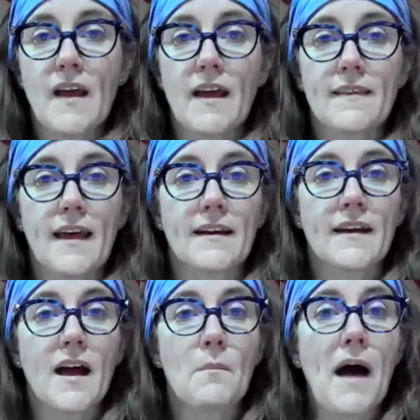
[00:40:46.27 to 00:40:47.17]
And
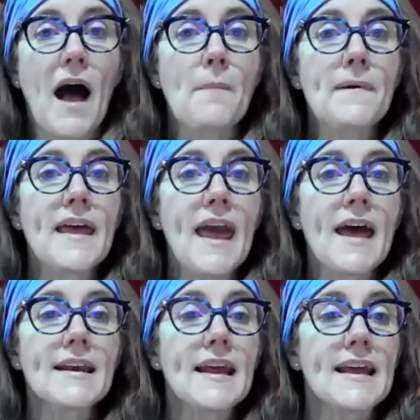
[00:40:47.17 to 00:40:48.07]
then come up
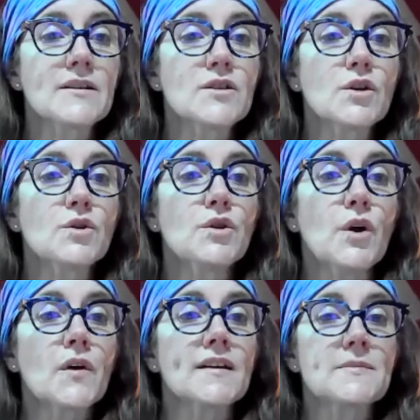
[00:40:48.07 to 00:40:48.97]
again into
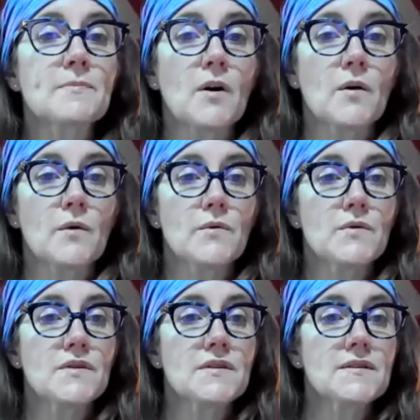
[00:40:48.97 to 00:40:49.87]
locust
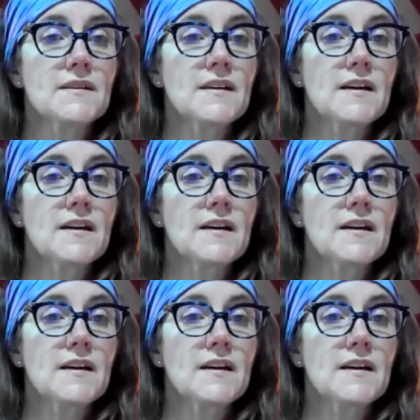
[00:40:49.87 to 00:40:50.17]
pose.